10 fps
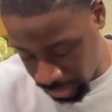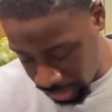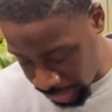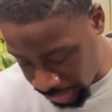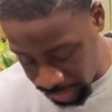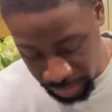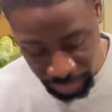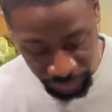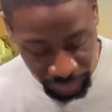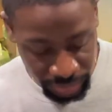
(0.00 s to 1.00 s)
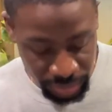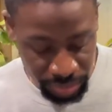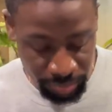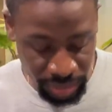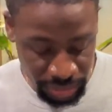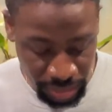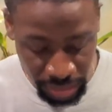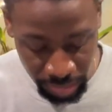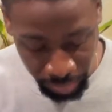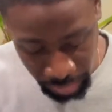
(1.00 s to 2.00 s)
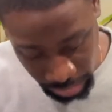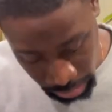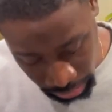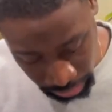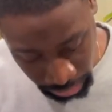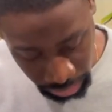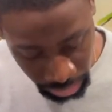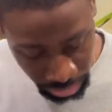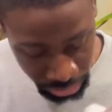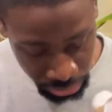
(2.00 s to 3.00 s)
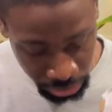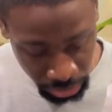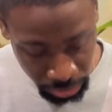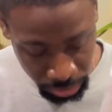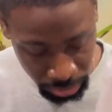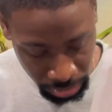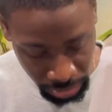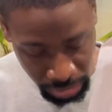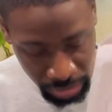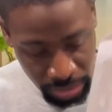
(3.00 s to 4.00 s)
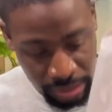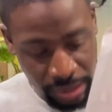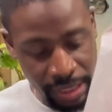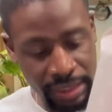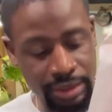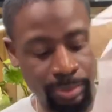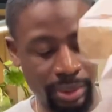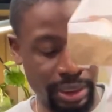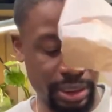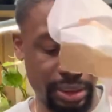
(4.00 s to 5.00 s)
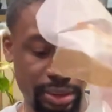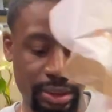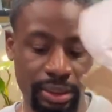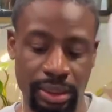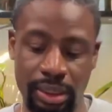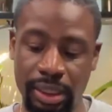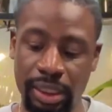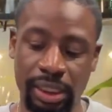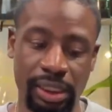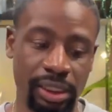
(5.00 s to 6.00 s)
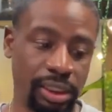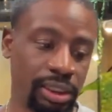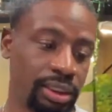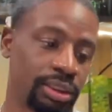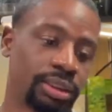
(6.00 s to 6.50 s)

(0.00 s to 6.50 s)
That there's the Philodendron Mexicanum. Okay, so the next plant is,